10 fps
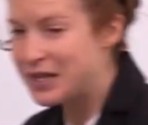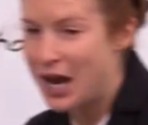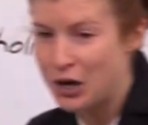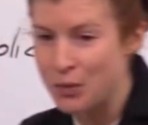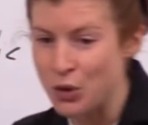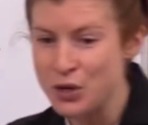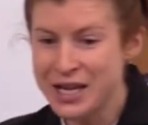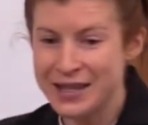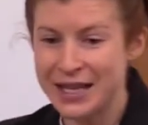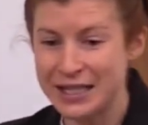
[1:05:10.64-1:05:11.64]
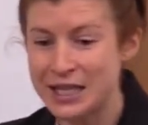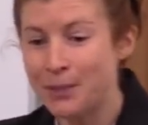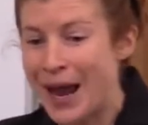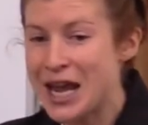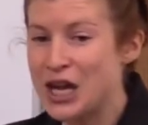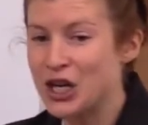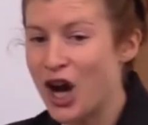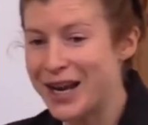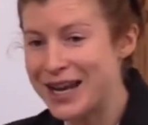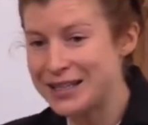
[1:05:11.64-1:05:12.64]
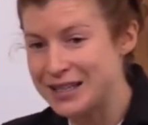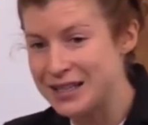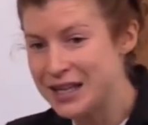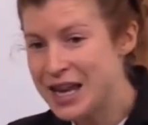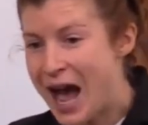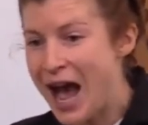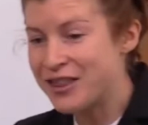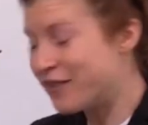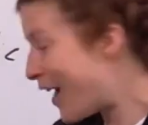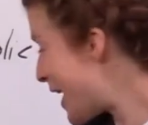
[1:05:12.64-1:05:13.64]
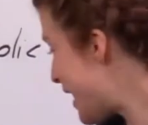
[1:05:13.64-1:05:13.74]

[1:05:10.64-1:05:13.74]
is terrible, there's these pagan goddesses at the